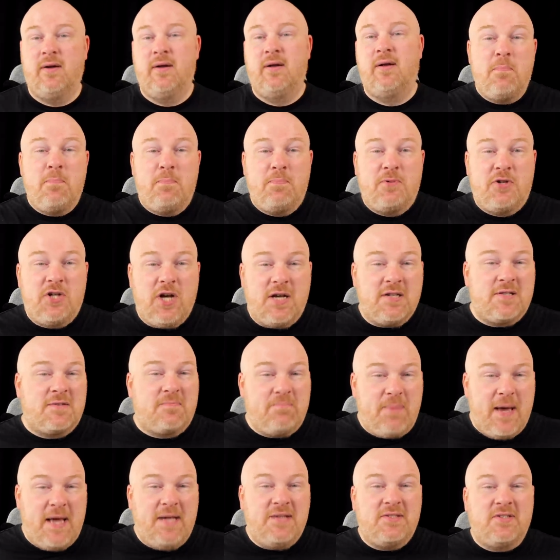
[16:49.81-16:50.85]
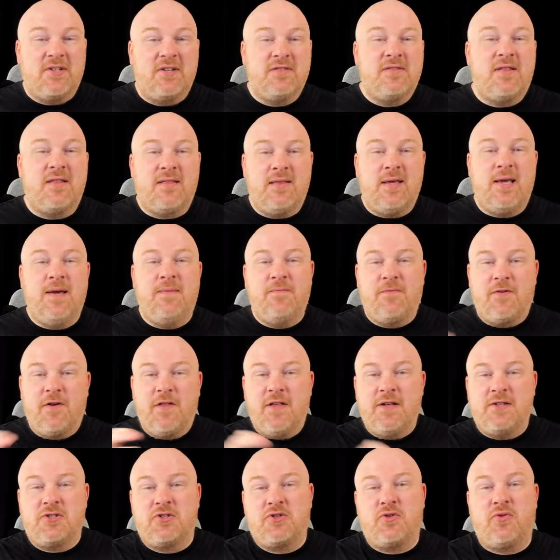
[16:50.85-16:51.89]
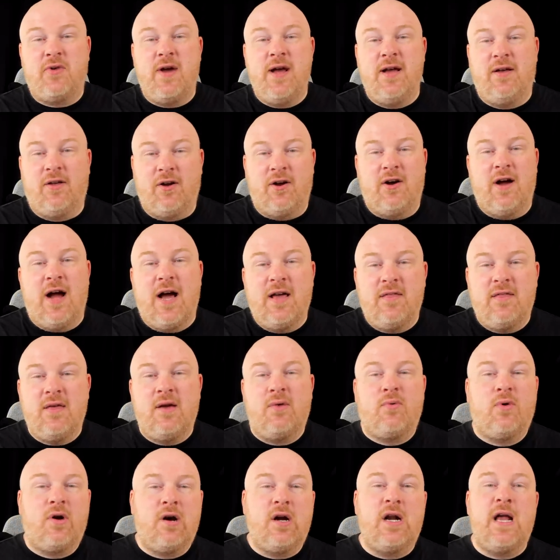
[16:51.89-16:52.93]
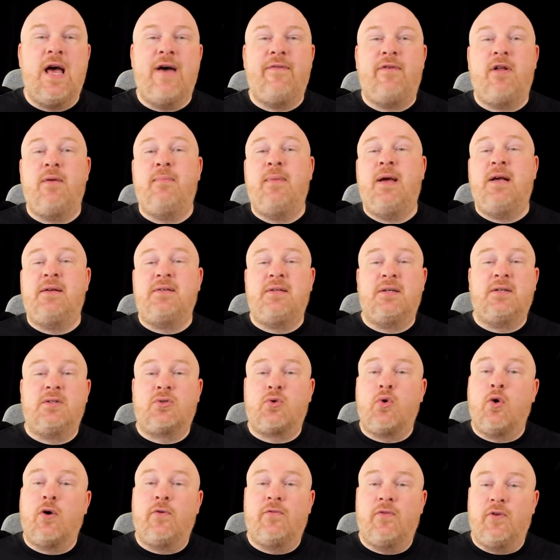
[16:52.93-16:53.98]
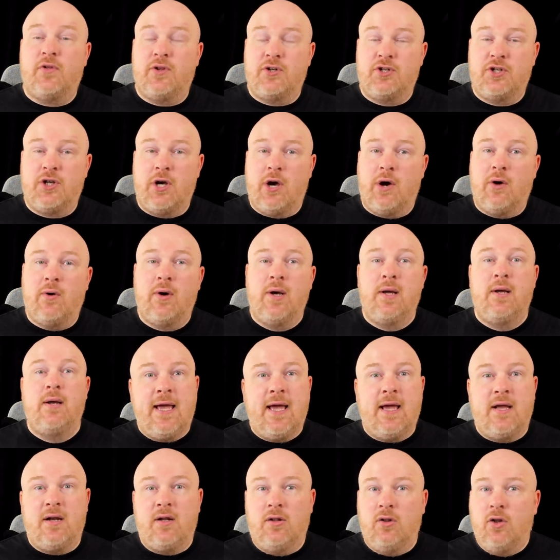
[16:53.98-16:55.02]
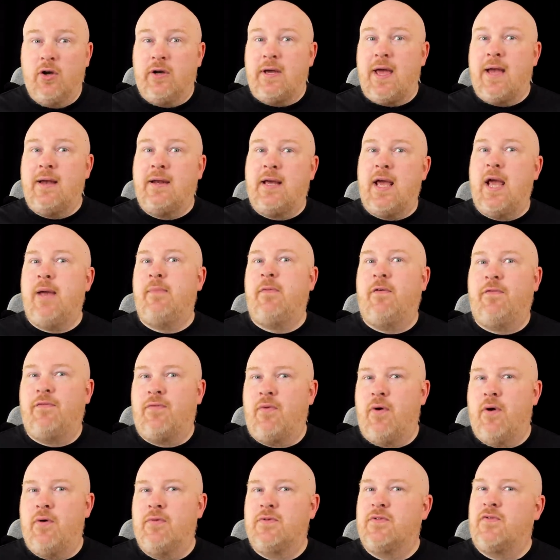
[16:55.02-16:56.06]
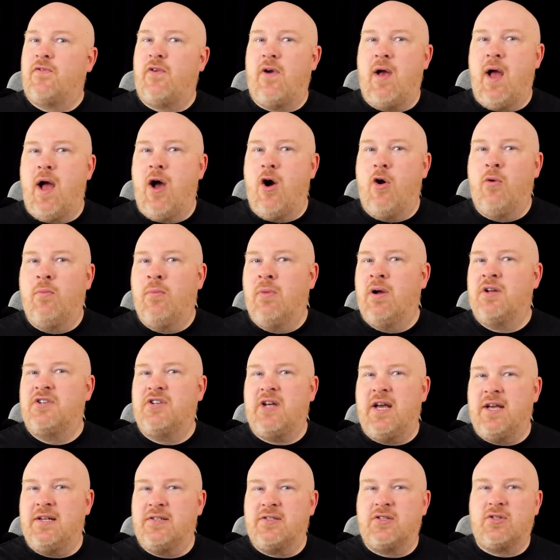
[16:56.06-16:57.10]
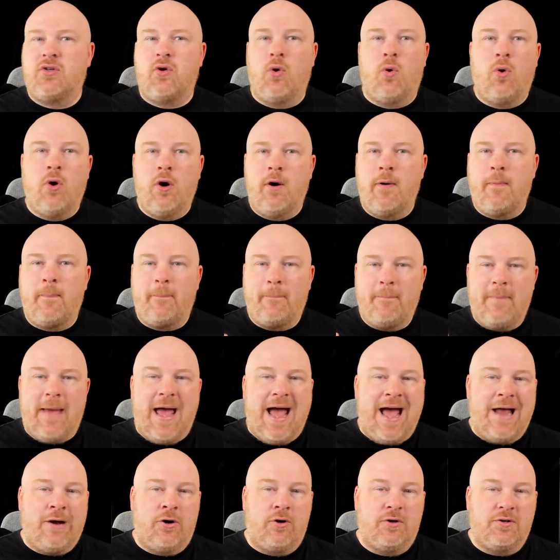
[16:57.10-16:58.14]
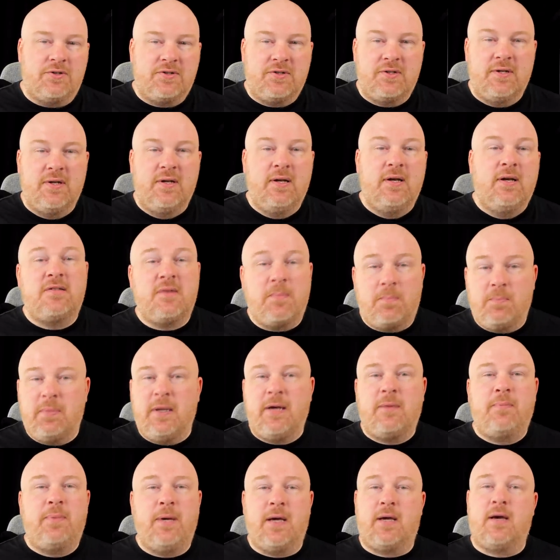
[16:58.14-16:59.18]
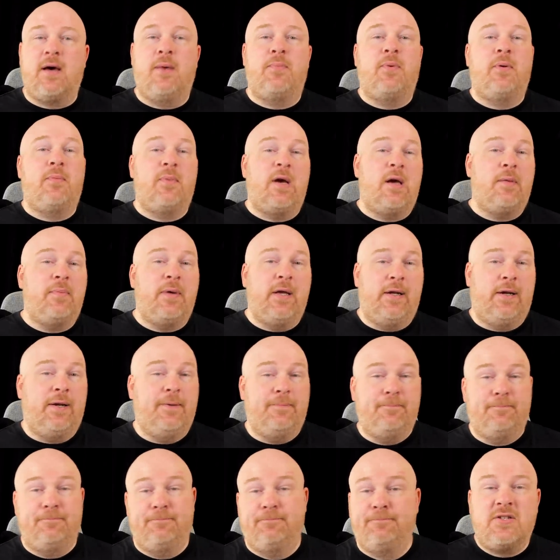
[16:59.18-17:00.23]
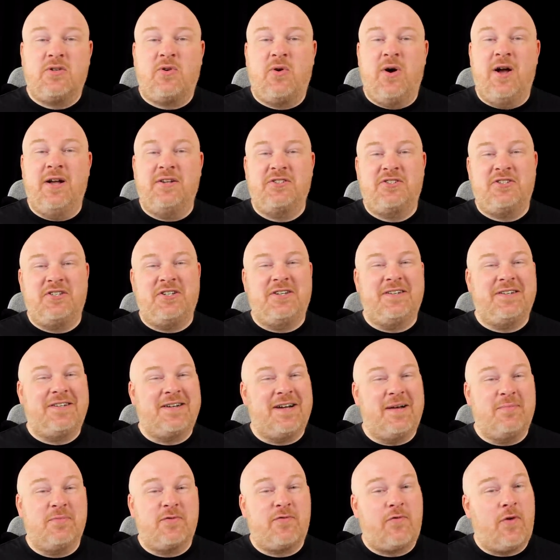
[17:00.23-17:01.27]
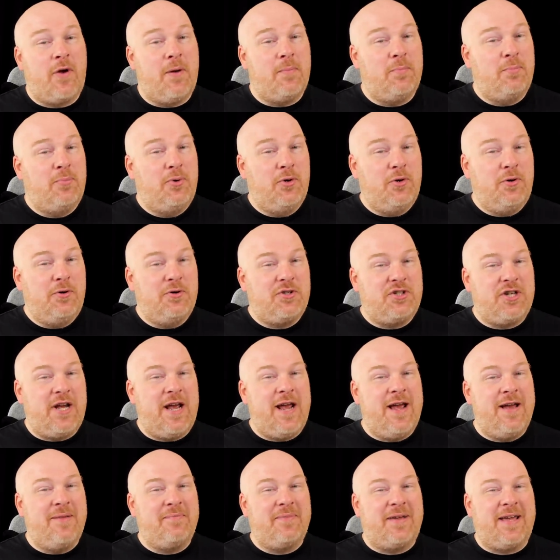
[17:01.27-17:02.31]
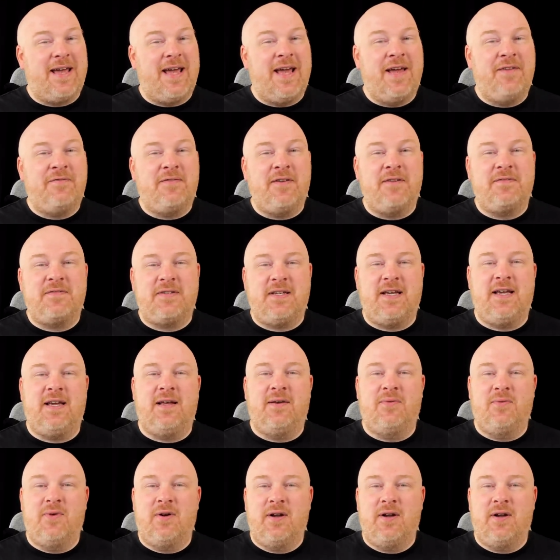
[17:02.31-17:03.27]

And just based on the theme for this trailer, I think we're going to have an amazing score for the show. And again, look at Game of Thrones for how much a score matters. This is a big pickup in my opinion. Next question comes from PooJamK15.